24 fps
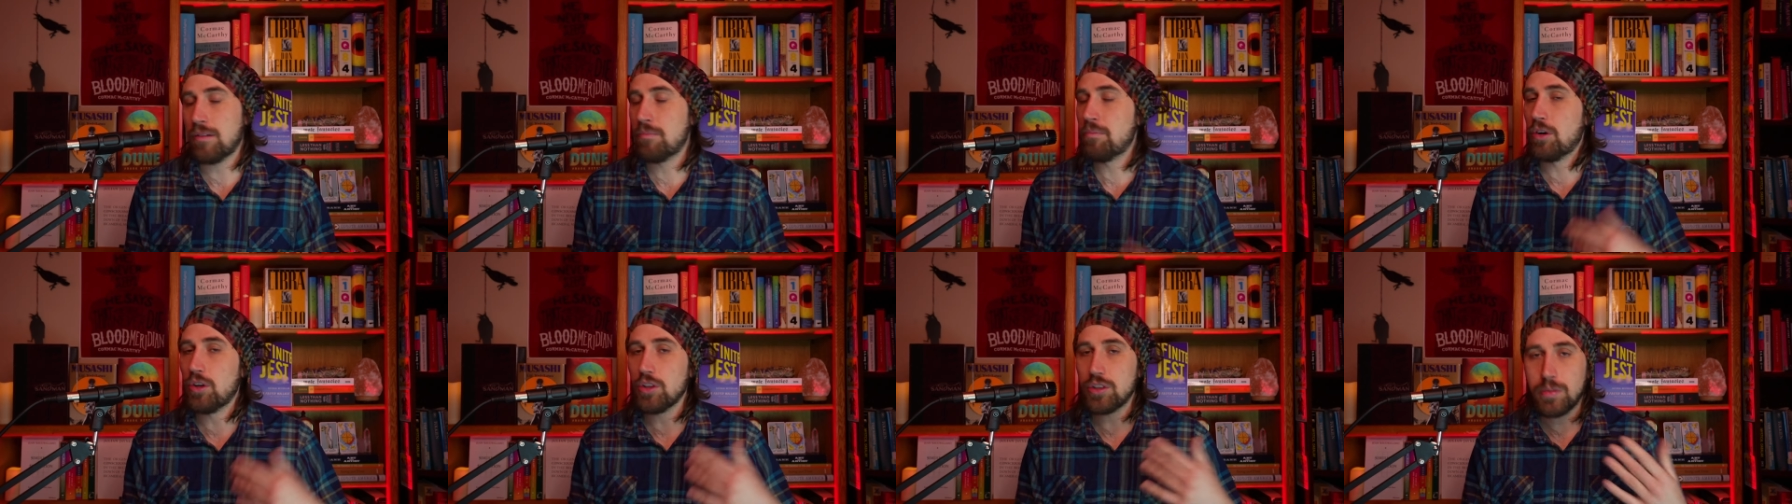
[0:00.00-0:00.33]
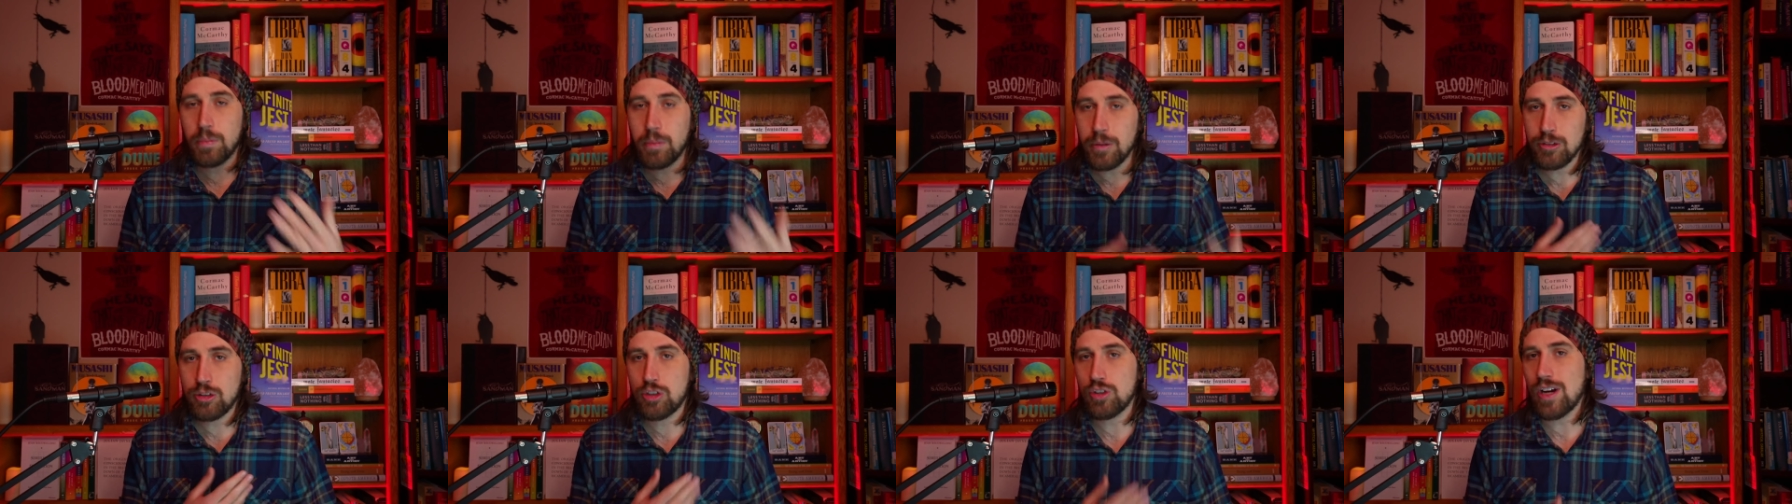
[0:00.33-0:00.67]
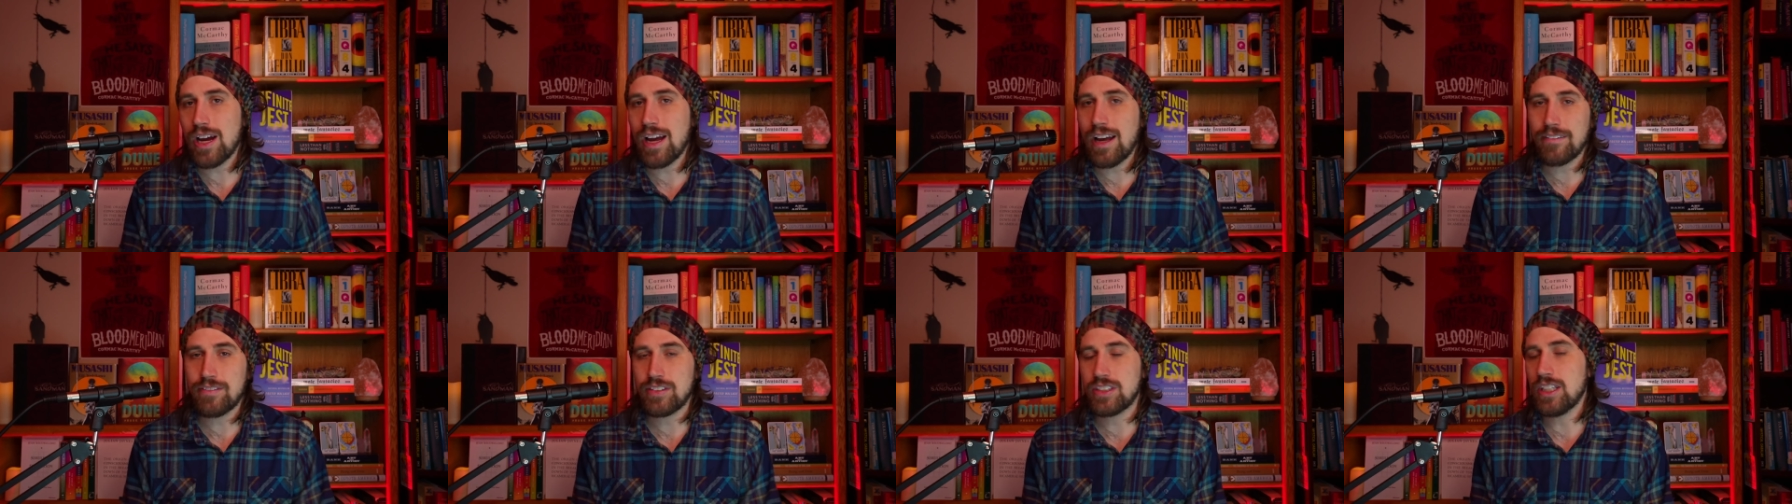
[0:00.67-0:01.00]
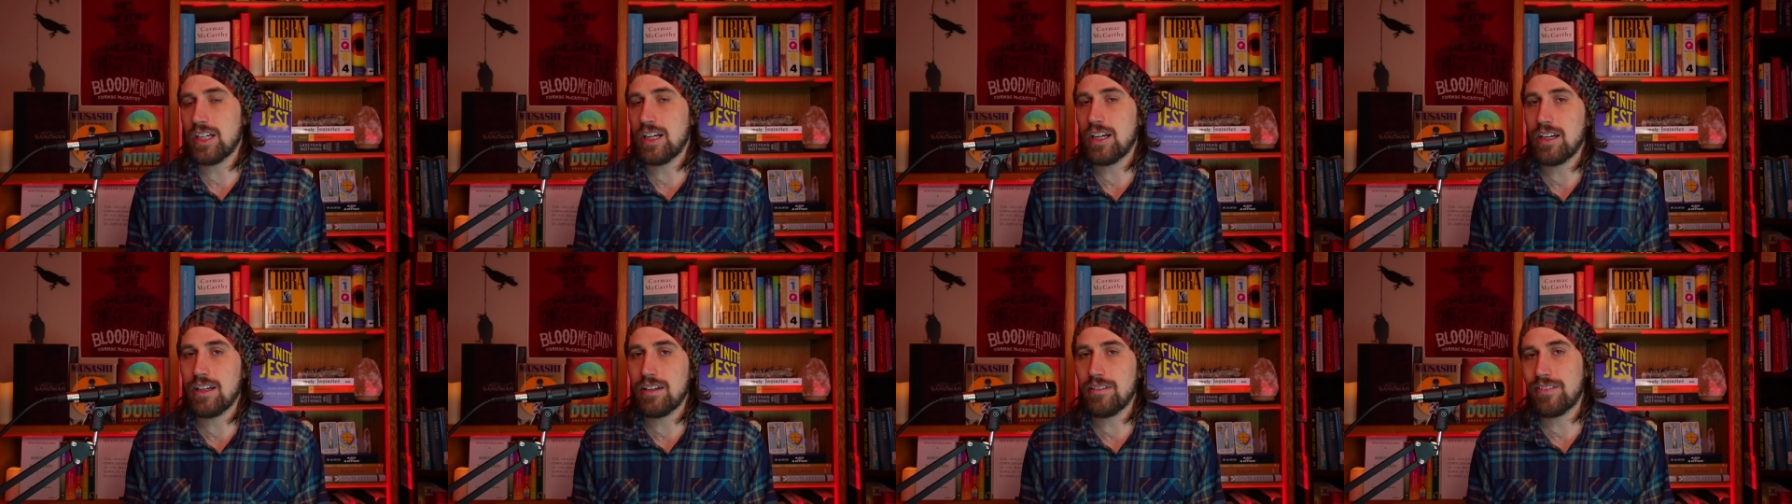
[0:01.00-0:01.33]
multiple drafts
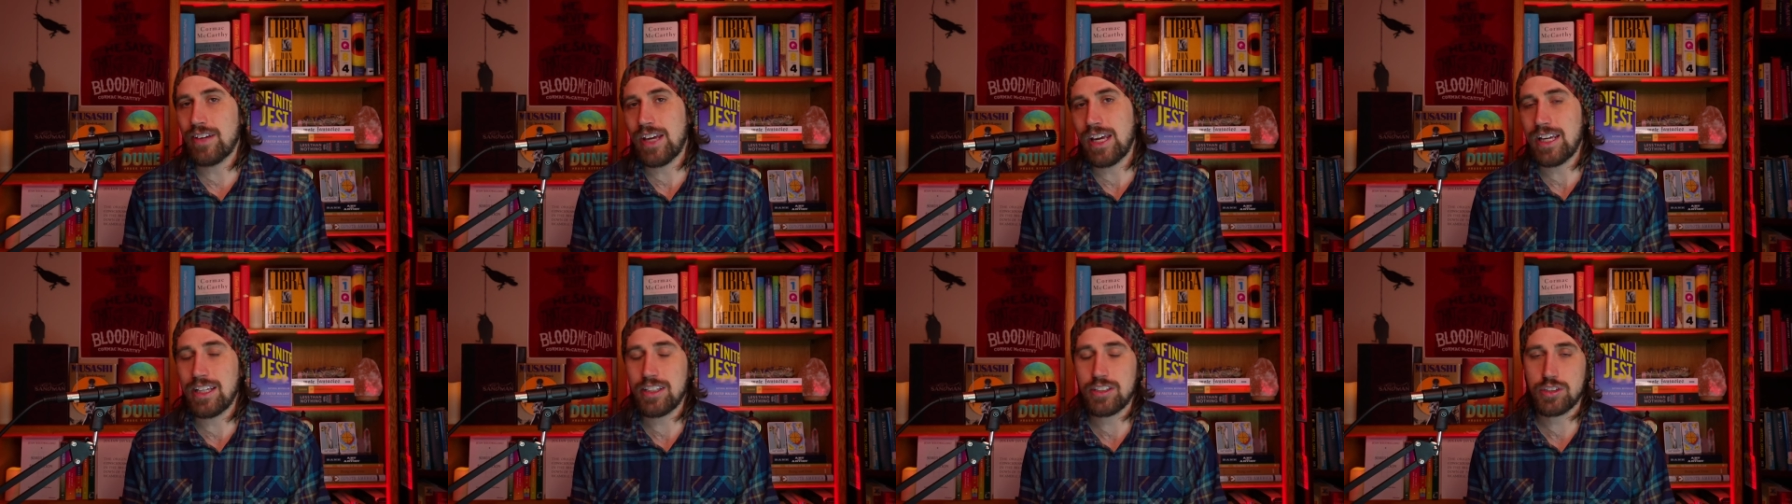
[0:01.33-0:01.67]
of a